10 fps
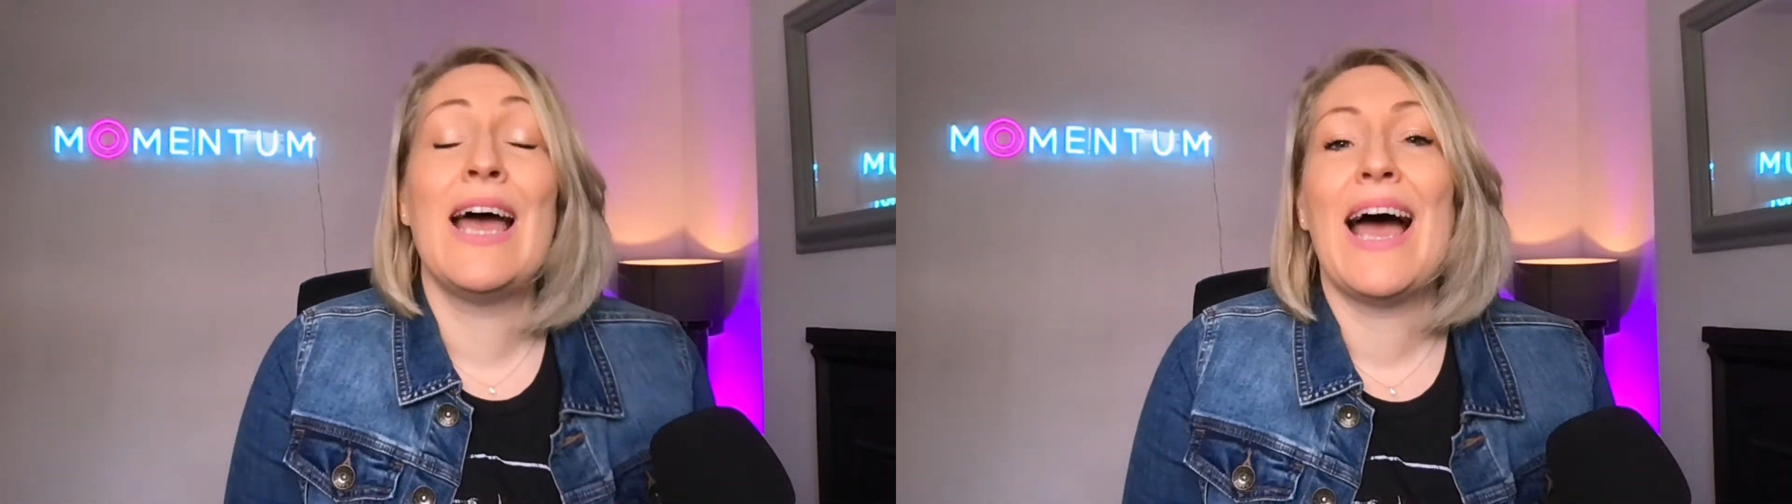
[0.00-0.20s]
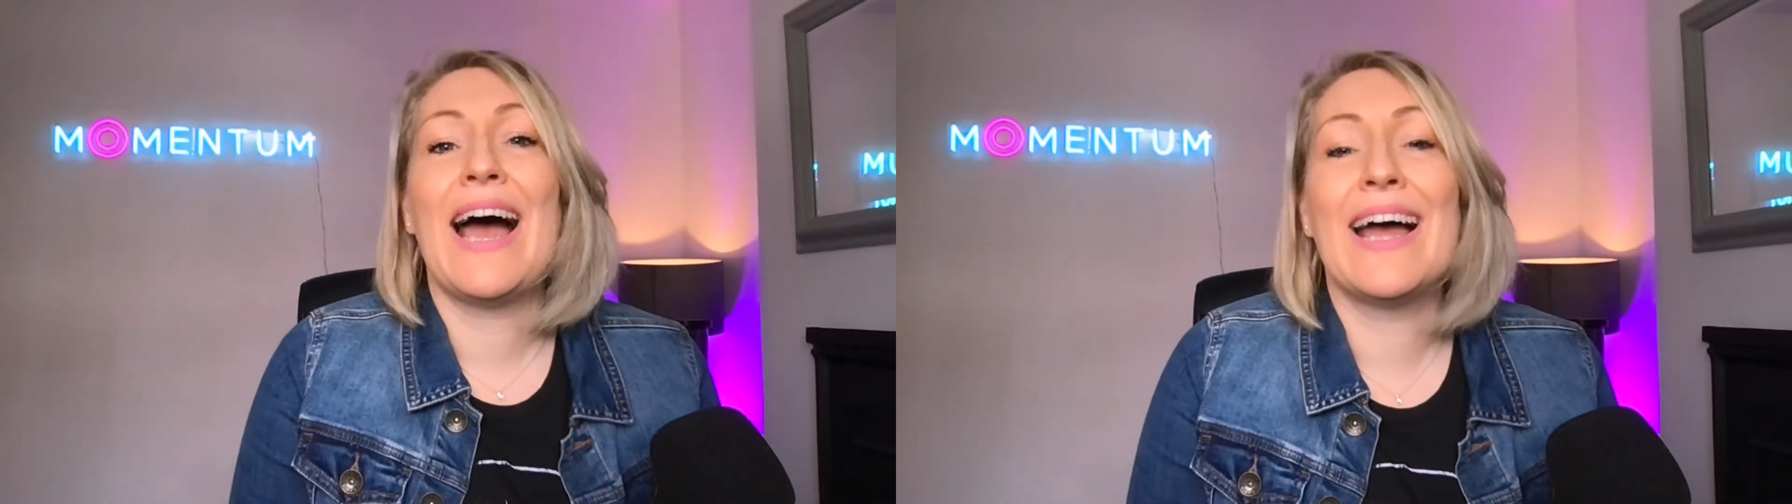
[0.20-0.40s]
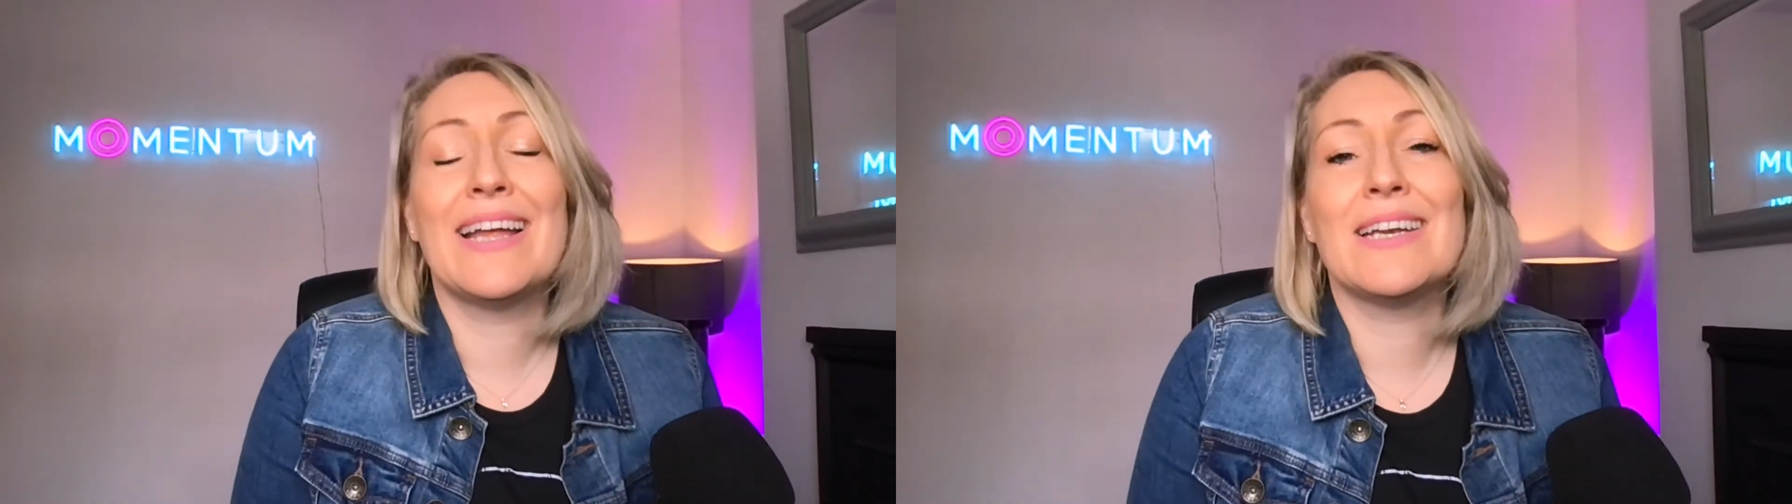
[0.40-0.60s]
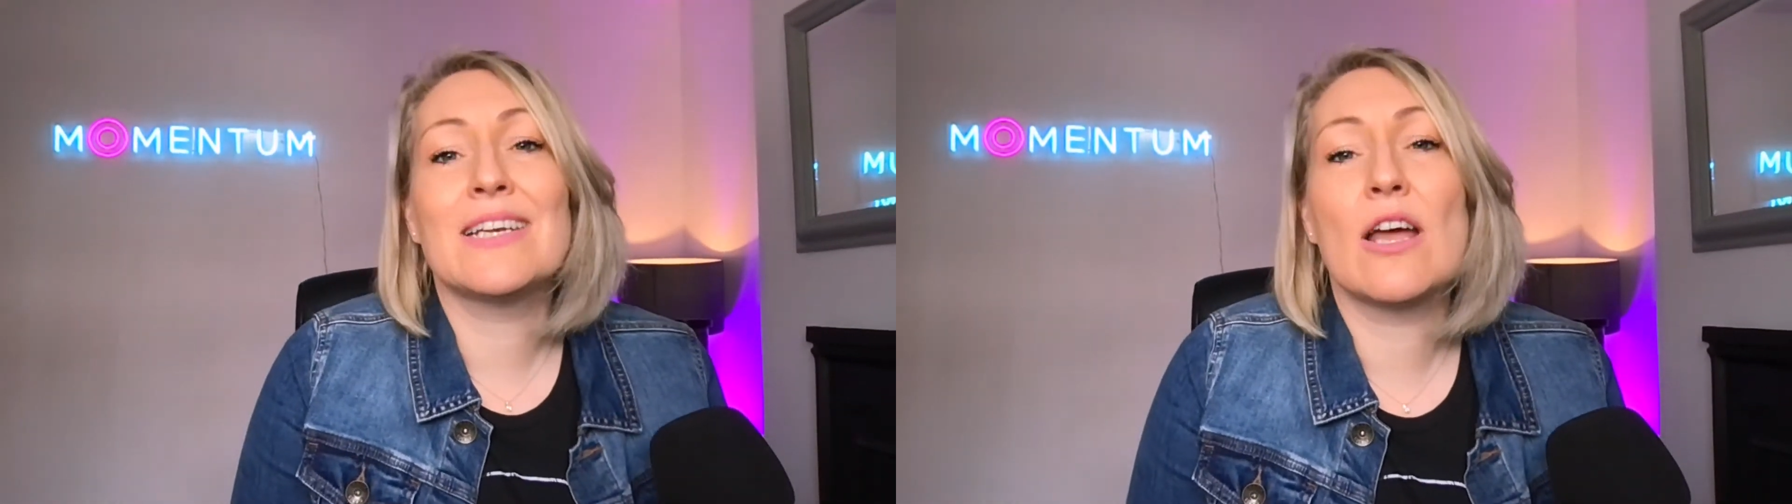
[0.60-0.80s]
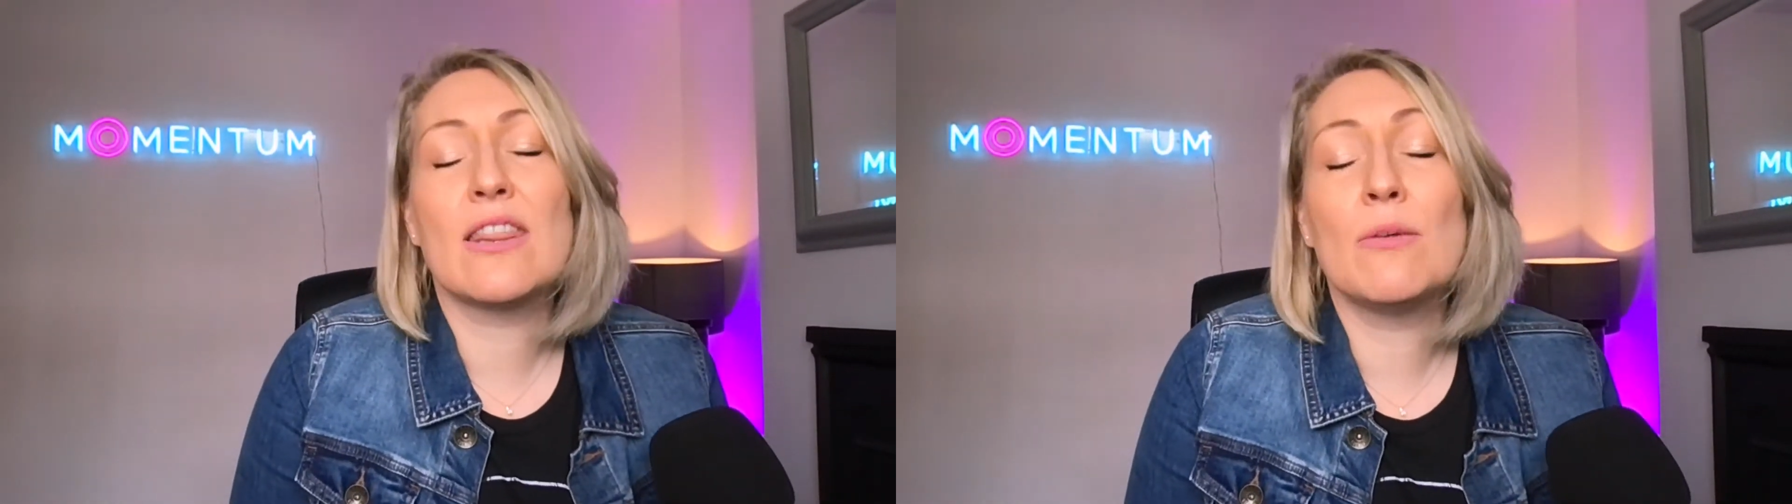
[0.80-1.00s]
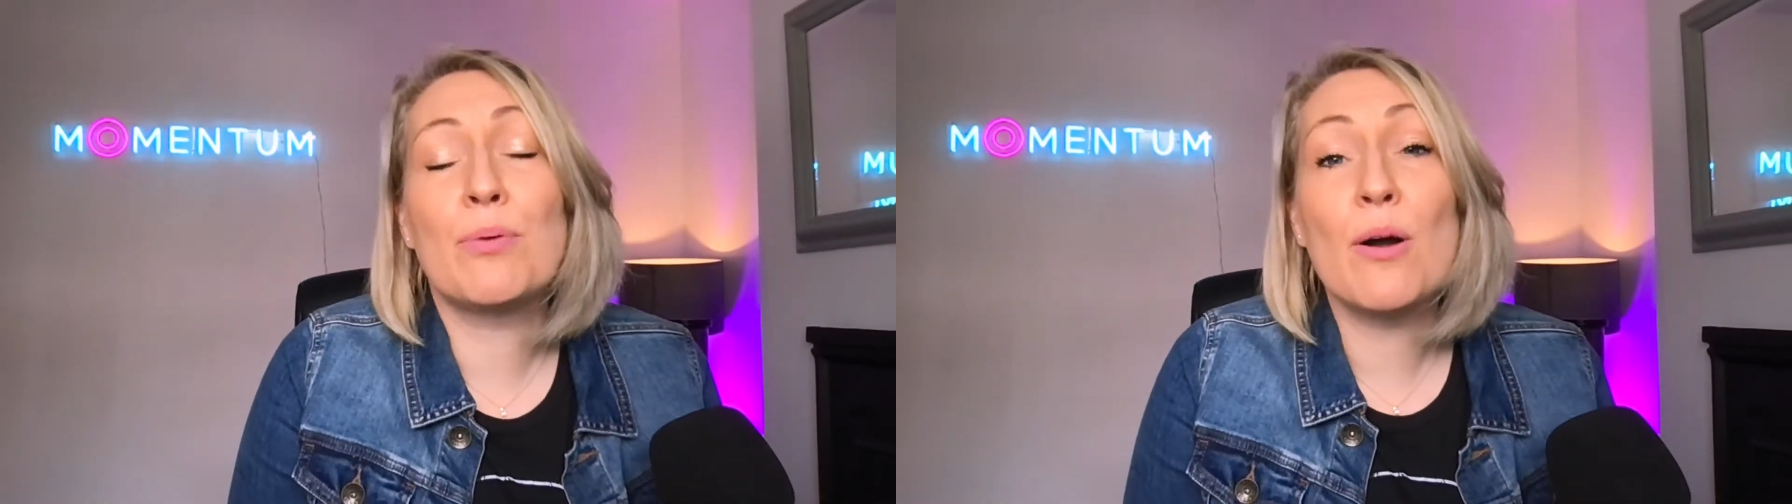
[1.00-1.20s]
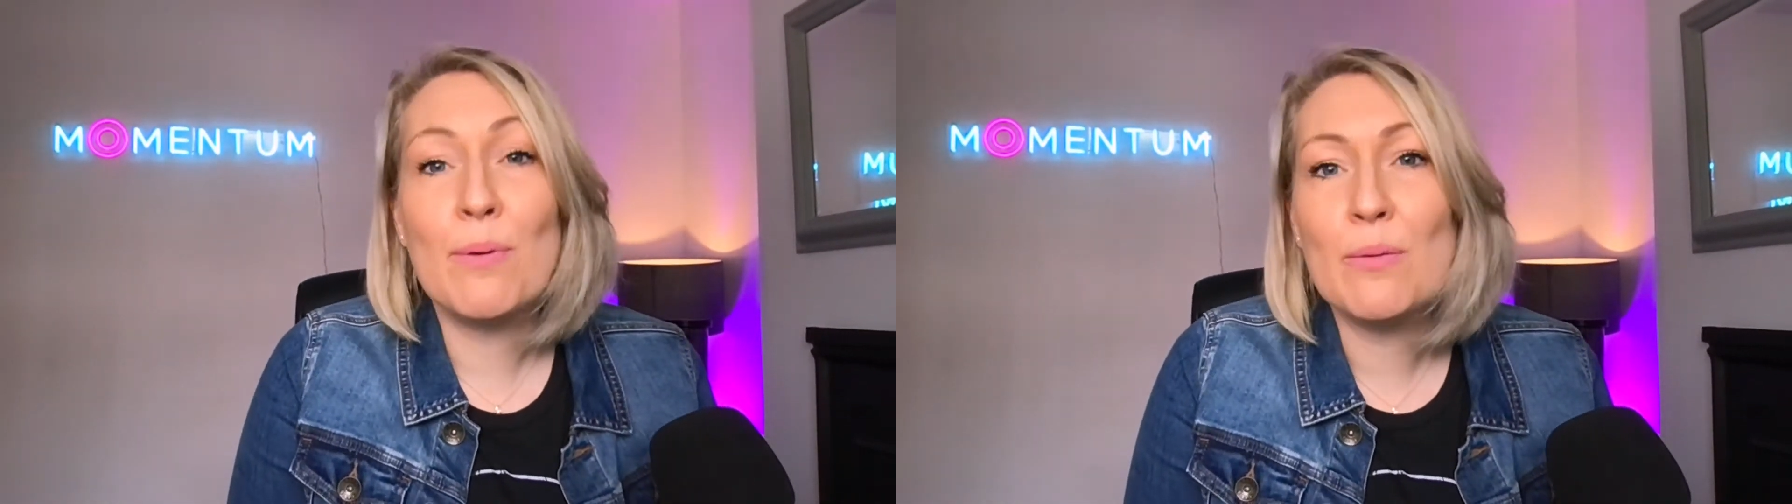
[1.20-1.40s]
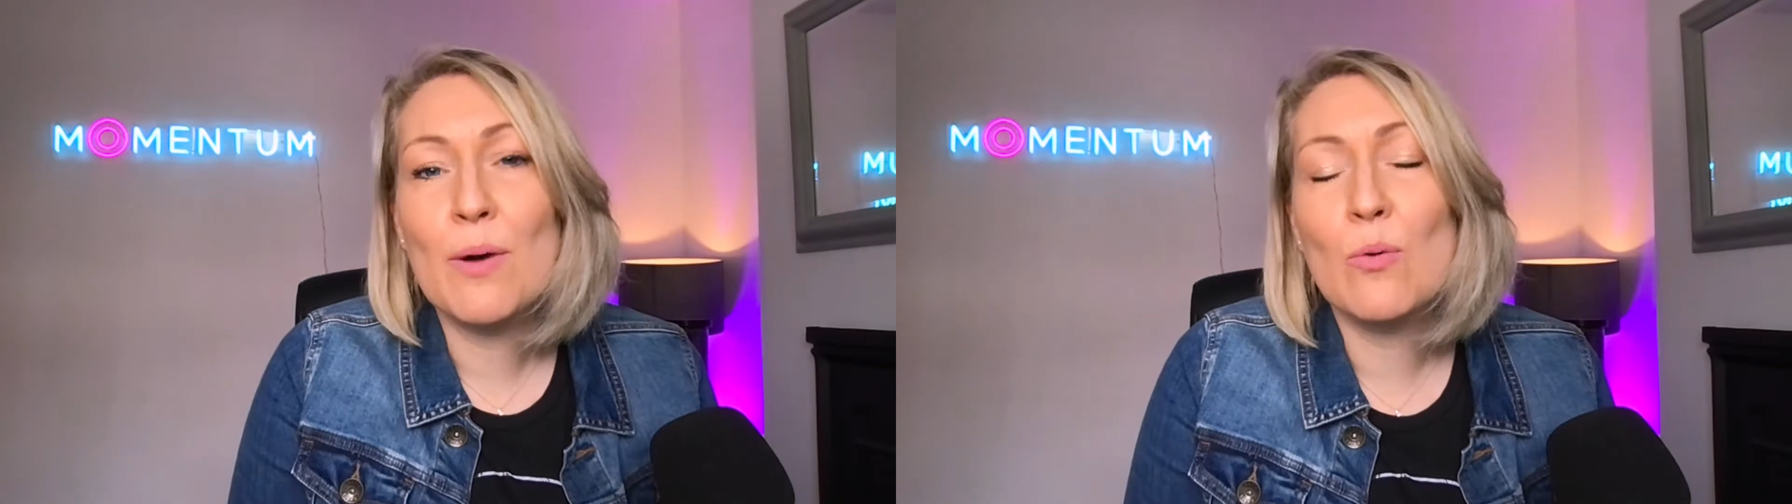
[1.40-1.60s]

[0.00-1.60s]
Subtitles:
And the problem